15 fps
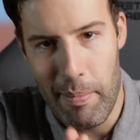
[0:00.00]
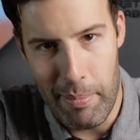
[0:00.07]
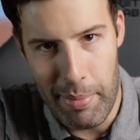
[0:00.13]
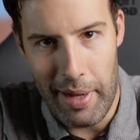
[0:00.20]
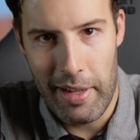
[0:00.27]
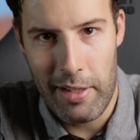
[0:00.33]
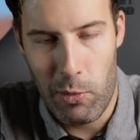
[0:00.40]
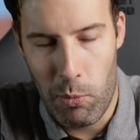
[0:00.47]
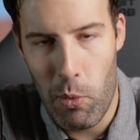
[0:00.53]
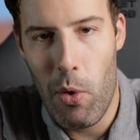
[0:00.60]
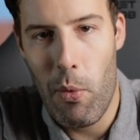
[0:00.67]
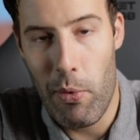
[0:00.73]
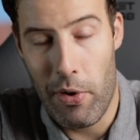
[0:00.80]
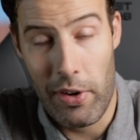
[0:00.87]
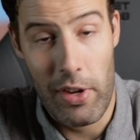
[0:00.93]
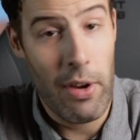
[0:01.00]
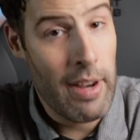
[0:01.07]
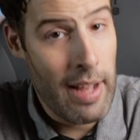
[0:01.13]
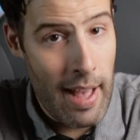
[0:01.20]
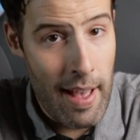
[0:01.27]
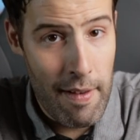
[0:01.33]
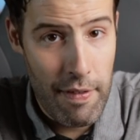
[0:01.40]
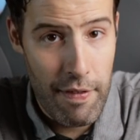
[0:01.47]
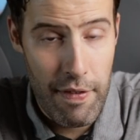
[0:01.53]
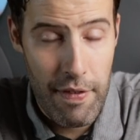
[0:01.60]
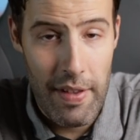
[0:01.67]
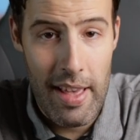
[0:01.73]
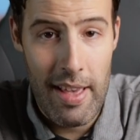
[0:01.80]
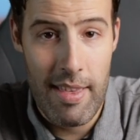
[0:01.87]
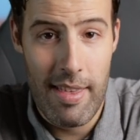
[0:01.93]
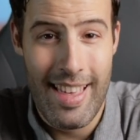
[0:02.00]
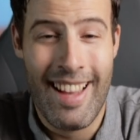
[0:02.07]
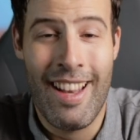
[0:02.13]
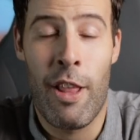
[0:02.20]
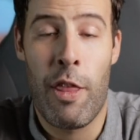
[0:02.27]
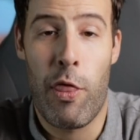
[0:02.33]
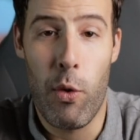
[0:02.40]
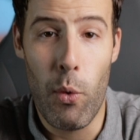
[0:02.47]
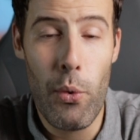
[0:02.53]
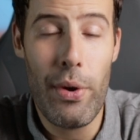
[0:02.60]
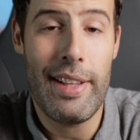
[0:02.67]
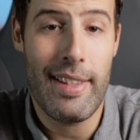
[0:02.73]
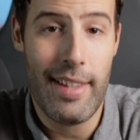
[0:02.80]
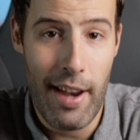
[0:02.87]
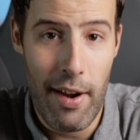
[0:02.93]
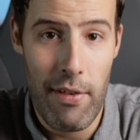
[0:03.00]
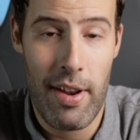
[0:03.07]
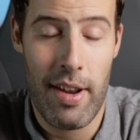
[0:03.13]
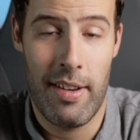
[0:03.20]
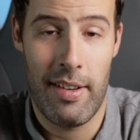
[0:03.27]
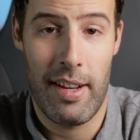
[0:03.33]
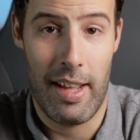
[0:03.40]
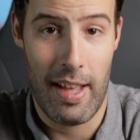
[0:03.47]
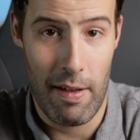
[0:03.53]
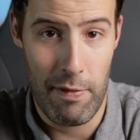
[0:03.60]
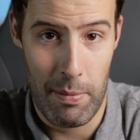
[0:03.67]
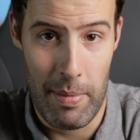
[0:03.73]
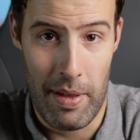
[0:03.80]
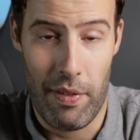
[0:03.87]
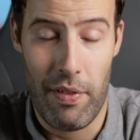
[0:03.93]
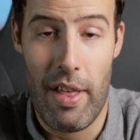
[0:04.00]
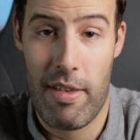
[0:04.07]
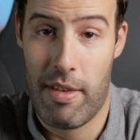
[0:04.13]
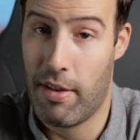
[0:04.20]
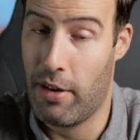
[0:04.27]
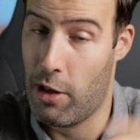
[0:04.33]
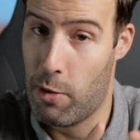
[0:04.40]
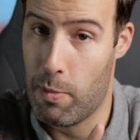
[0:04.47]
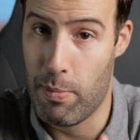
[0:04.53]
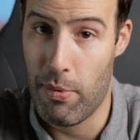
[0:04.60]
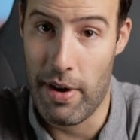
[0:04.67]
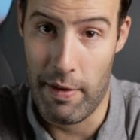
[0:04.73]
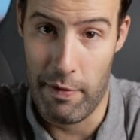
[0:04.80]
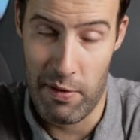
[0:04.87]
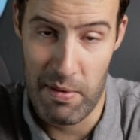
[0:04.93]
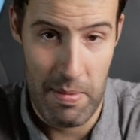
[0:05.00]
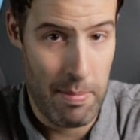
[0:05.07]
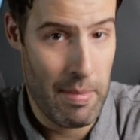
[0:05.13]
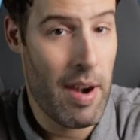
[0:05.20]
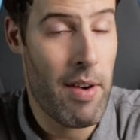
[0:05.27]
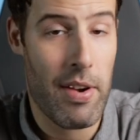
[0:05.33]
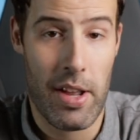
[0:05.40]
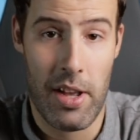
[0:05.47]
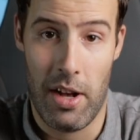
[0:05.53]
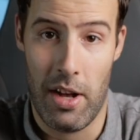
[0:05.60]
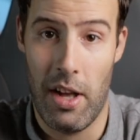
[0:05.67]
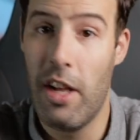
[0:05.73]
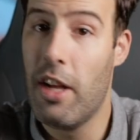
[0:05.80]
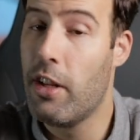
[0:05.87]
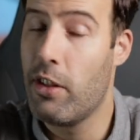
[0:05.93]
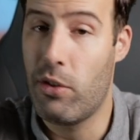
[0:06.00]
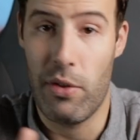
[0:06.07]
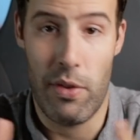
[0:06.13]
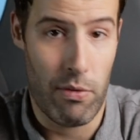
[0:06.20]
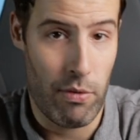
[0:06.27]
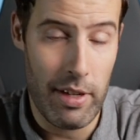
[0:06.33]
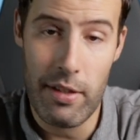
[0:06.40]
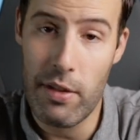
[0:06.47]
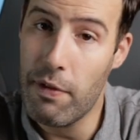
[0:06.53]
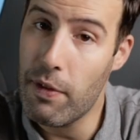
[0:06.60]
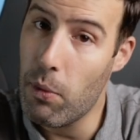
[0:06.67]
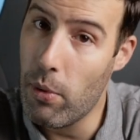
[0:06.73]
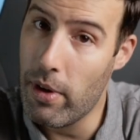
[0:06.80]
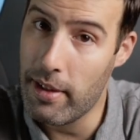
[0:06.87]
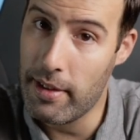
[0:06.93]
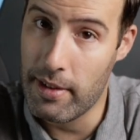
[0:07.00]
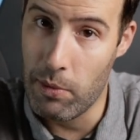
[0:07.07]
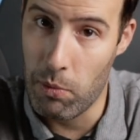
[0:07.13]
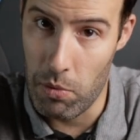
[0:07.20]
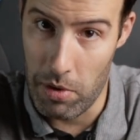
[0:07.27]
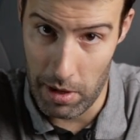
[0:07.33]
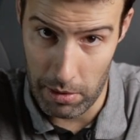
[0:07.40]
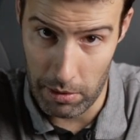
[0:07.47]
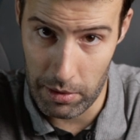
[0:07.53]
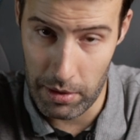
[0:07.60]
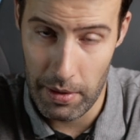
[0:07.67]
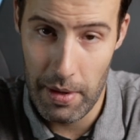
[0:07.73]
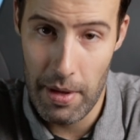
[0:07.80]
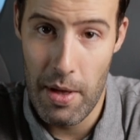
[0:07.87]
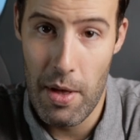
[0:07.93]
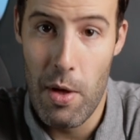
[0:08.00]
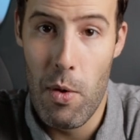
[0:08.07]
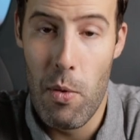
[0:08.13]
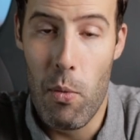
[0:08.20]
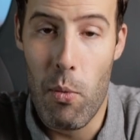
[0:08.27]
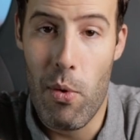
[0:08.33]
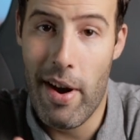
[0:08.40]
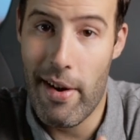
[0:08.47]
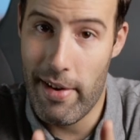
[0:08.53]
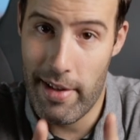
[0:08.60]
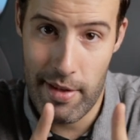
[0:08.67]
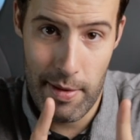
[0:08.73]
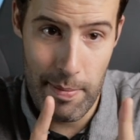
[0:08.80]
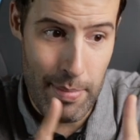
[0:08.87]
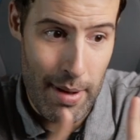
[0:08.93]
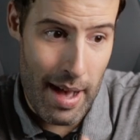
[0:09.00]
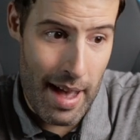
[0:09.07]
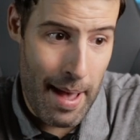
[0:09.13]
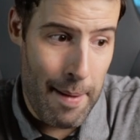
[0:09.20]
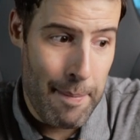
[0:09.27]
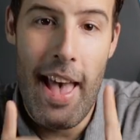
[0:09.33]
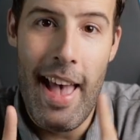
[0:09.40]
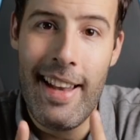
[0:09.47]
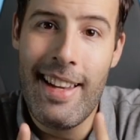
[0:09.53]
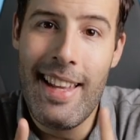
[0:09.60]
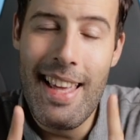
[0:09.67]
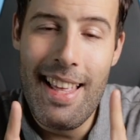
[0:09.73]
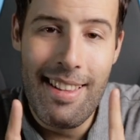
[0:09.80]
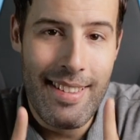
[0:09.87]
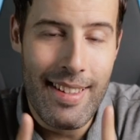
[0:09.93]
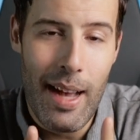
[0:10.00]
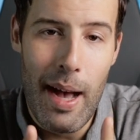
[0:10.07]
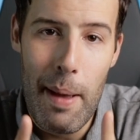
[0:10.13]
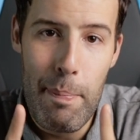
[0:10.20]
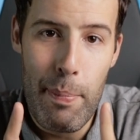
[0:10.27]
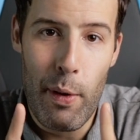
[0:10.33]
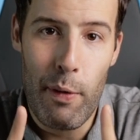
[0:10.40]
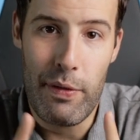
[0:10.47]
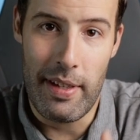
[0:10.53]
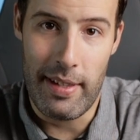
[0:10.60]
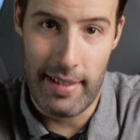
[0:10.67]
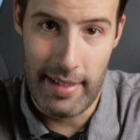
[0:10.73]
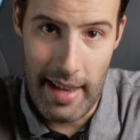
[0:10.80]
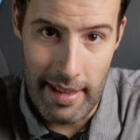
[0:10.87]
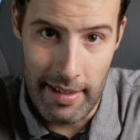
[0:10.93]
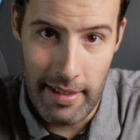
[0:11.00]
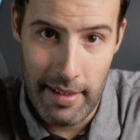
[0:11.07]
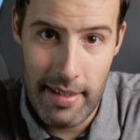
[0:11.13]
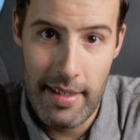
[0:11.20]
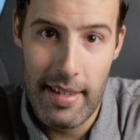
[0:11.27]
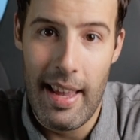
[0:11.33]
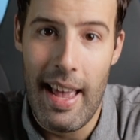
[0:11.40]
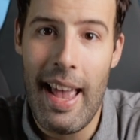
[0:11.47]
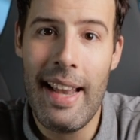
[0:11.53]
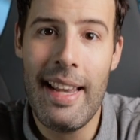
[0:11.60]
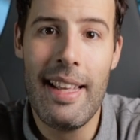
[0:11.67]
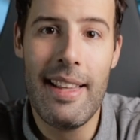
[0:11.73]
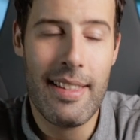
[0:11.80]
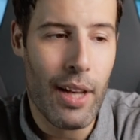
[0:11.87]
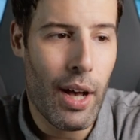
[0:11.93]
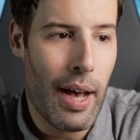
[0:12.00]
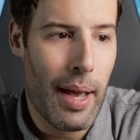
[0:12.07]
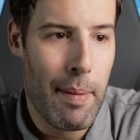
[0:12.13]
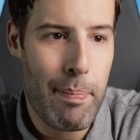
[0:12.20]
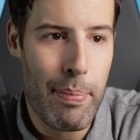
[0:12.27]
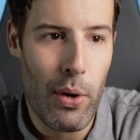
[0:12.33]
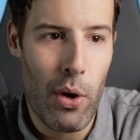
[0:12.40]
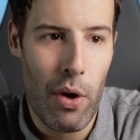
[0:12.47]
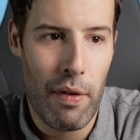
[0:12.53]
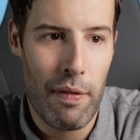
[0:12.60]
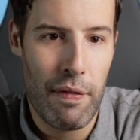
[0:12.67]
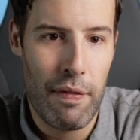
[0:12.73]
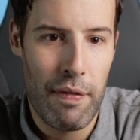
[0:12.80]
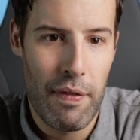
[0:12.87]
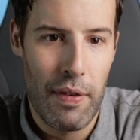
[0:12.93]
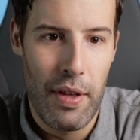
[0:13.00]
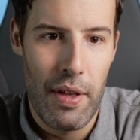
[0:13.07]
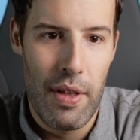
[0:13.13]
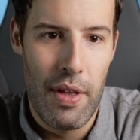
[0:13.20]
But what we're going to have is an authoritarian government that's going to spread from America to the rest of the Western world. Whereas, by any type of dissent, any type of